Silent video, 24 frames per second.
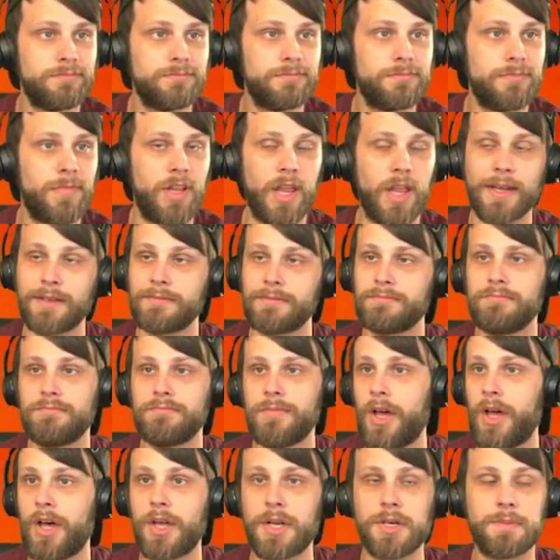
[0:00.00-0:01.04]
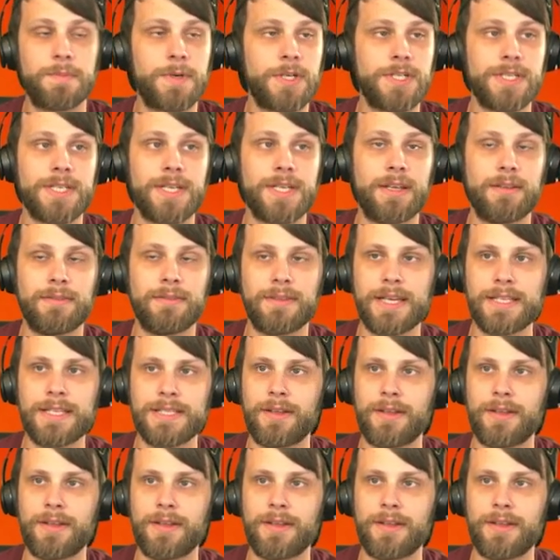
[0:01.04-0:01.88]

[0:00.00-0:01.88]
Like, one hundred percent that's on the